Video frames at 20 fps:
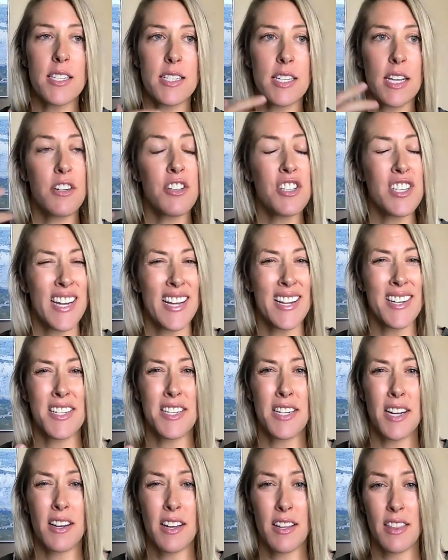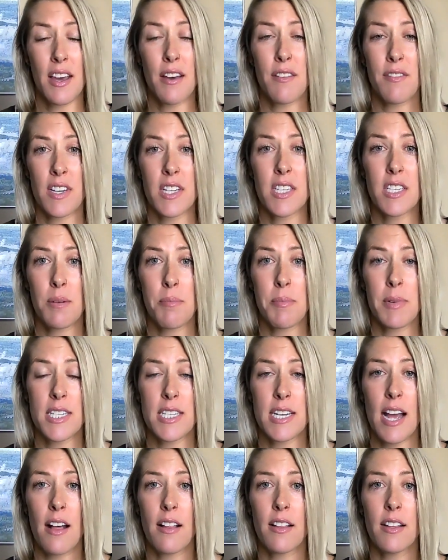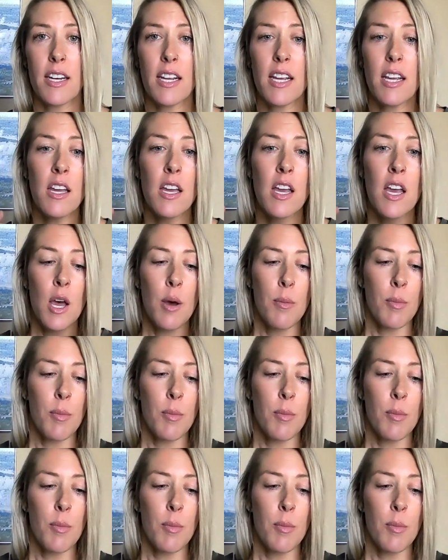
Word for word: Because then you're staying stuck in that victim mentality.